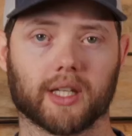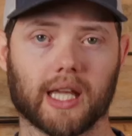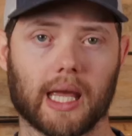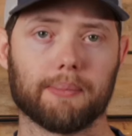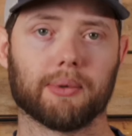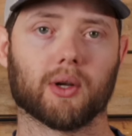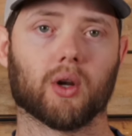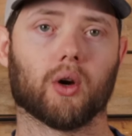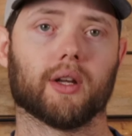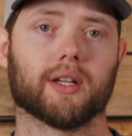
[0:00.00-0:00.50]

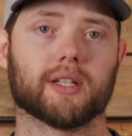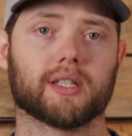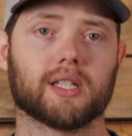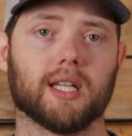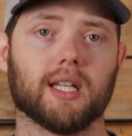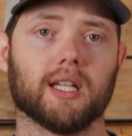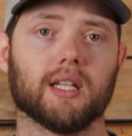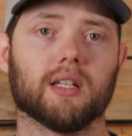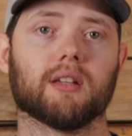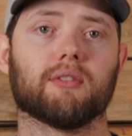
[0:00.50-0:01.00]
keep an eye on us
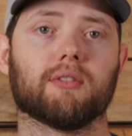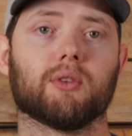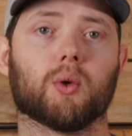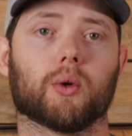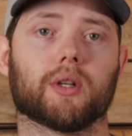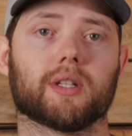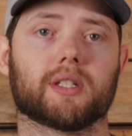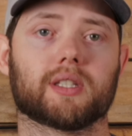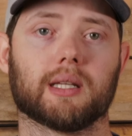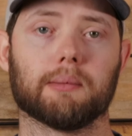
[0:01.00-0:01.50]
here if you
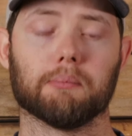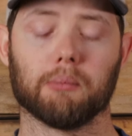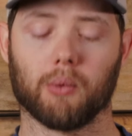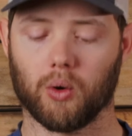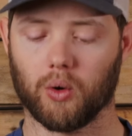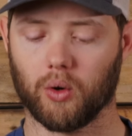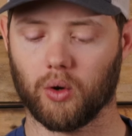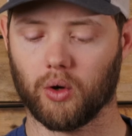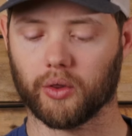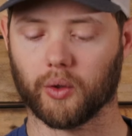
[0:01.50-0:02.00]
want to see
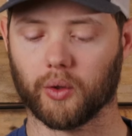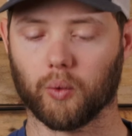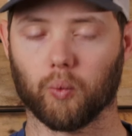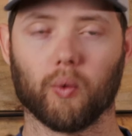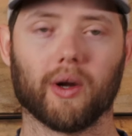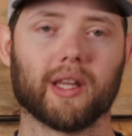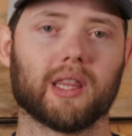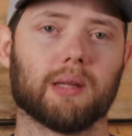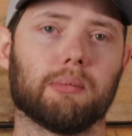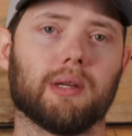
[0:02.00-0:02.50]
more on the
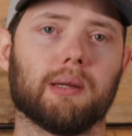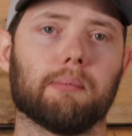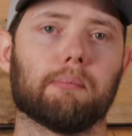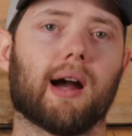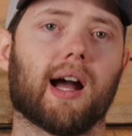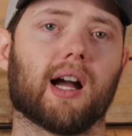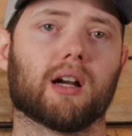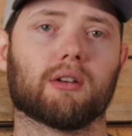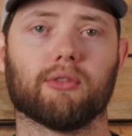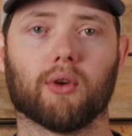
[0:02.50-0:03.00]
Weatherby
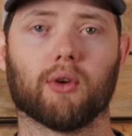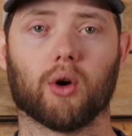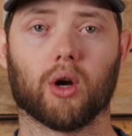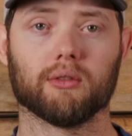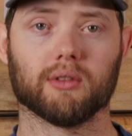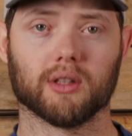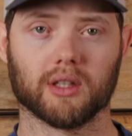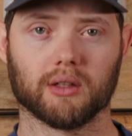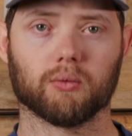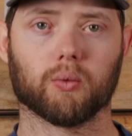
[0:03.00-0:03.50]
Mark V
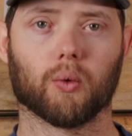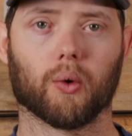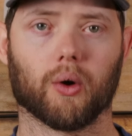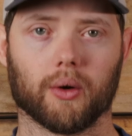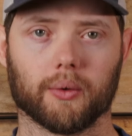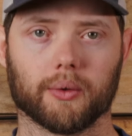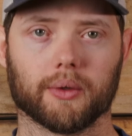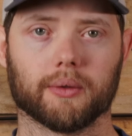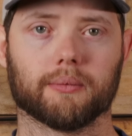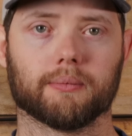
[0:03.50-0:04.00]
Live
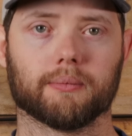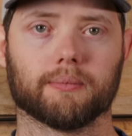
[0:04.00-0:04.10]
Wild.